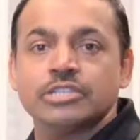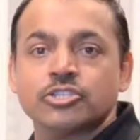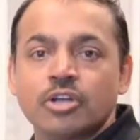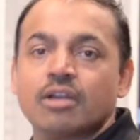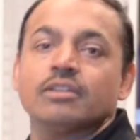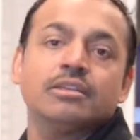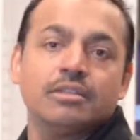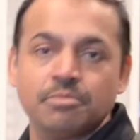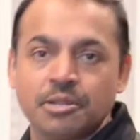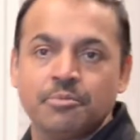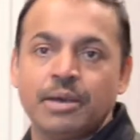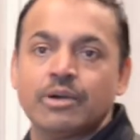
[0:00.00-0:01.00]
talk a little bit
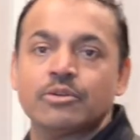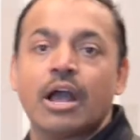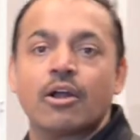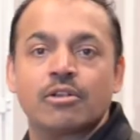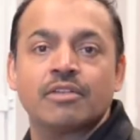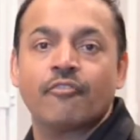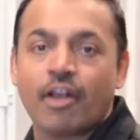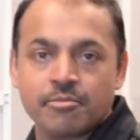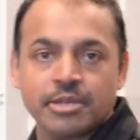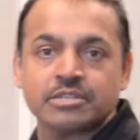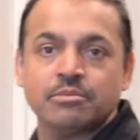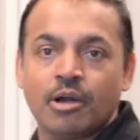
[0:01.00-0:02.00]
about our
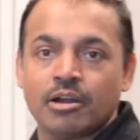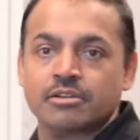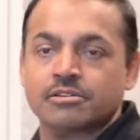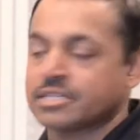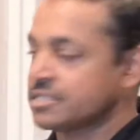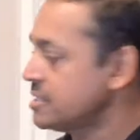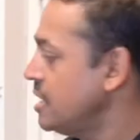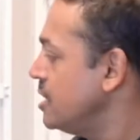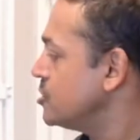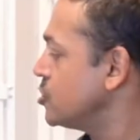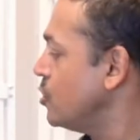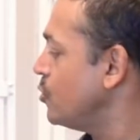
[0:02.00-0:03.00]
environmental monitoring.
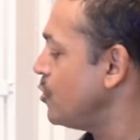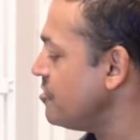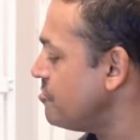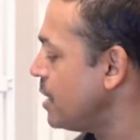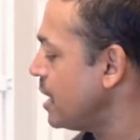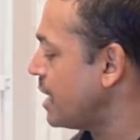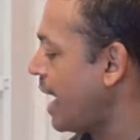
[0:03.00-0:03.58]
So we've made